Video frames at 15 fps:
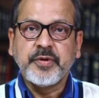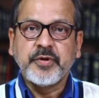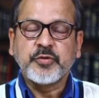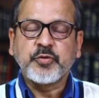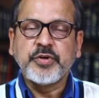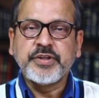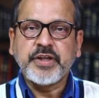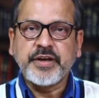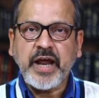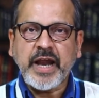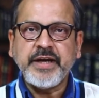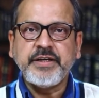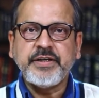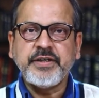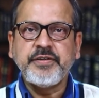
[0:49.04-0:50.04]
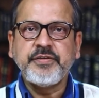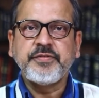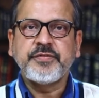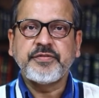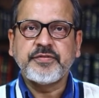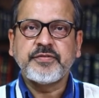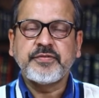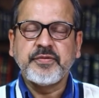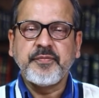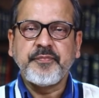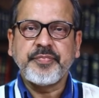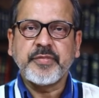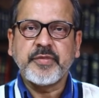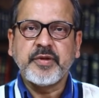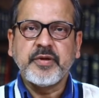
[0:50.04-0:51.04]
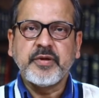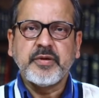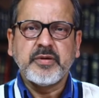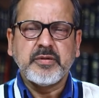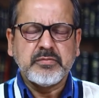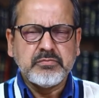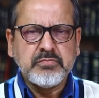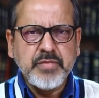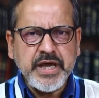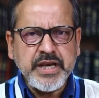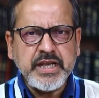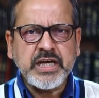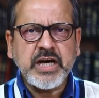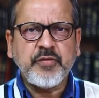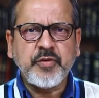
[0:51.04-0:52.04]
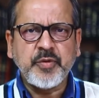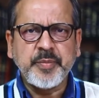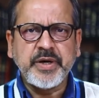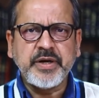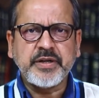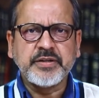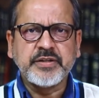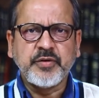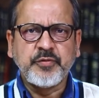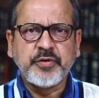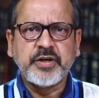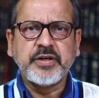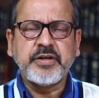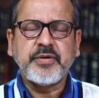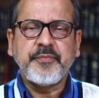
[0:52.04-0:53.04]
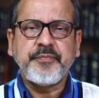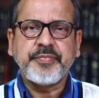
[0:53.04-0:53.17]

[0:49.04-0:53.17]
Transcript: So in the 90s, many government in the world,